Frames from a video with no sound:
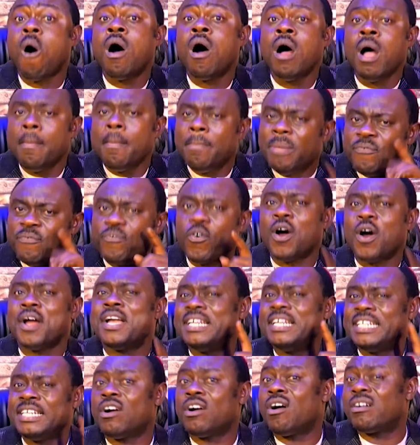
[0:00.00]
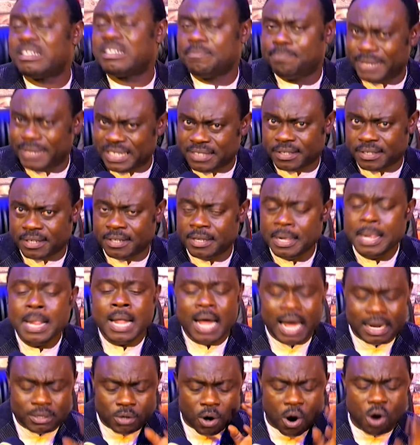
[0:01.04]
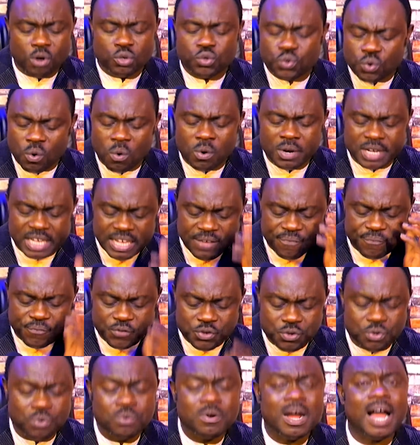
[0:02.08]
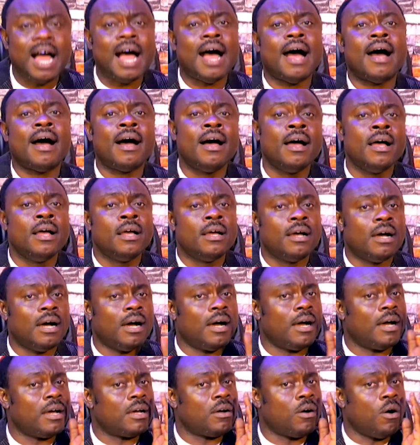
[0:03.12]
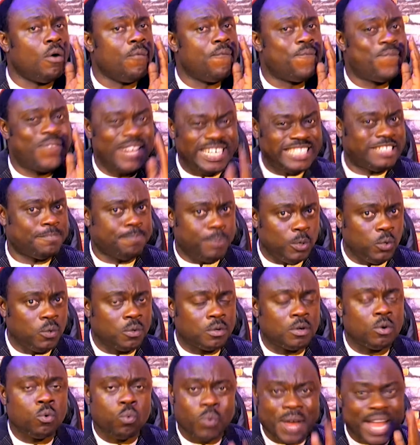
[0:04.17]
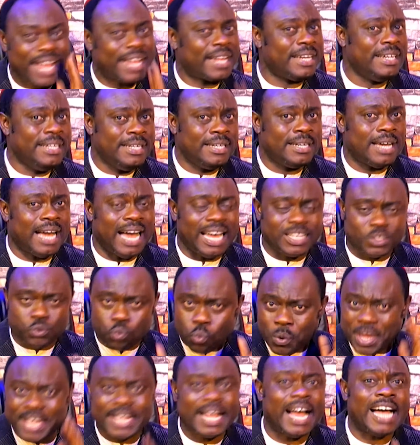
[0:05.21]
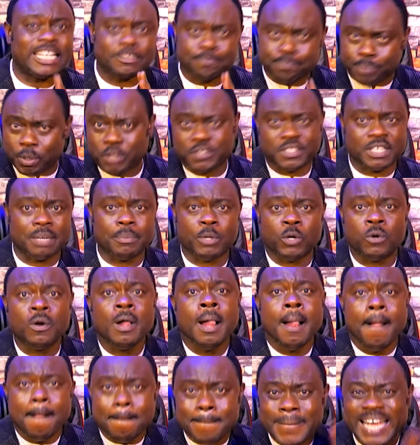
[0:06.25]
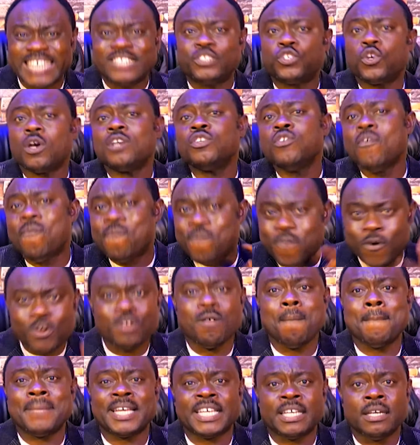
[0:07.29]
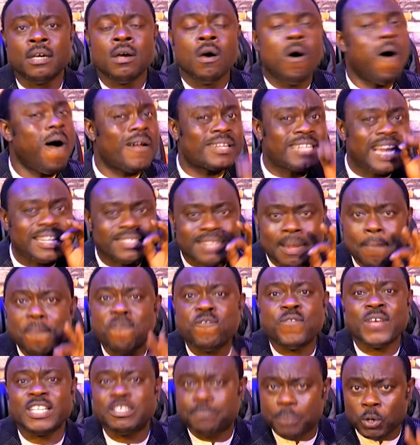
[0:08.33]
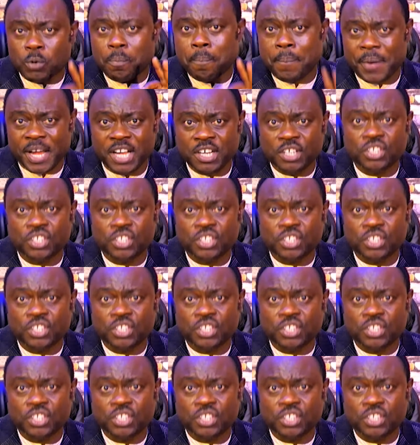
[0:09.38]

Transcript: before any other person. And also, if you are uh, uh on Facebook quickly, as quick as possible, make sure you follow me on that same Facebook page